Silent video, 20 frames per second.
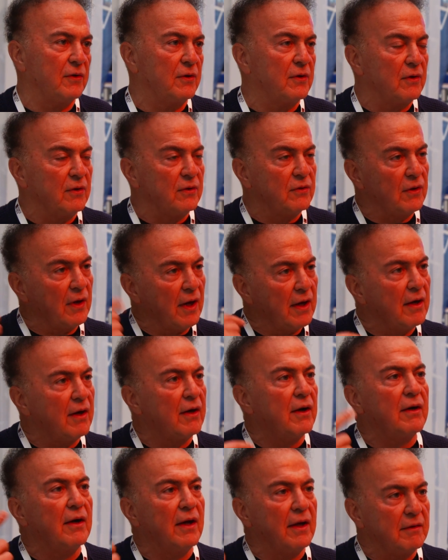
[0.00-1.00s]
You can do
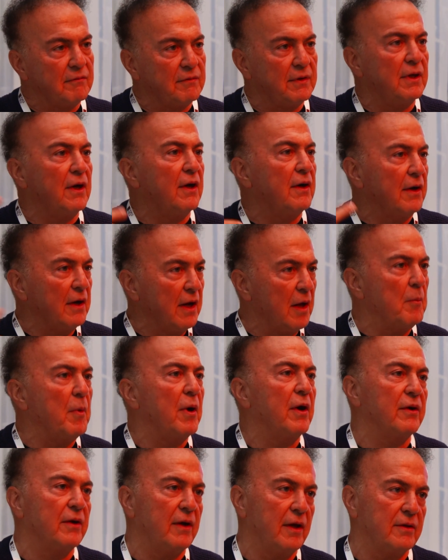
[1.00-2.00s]
AR and VR and
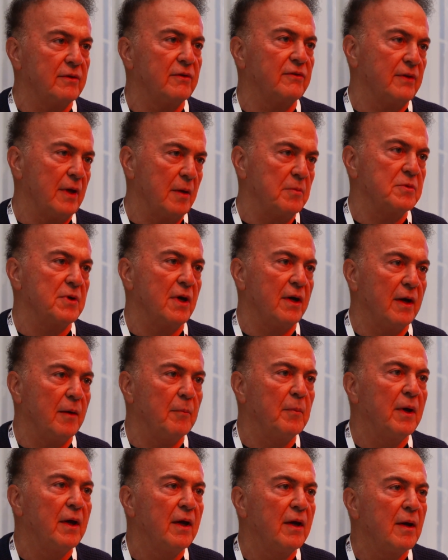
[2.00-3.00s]
MR at the same time.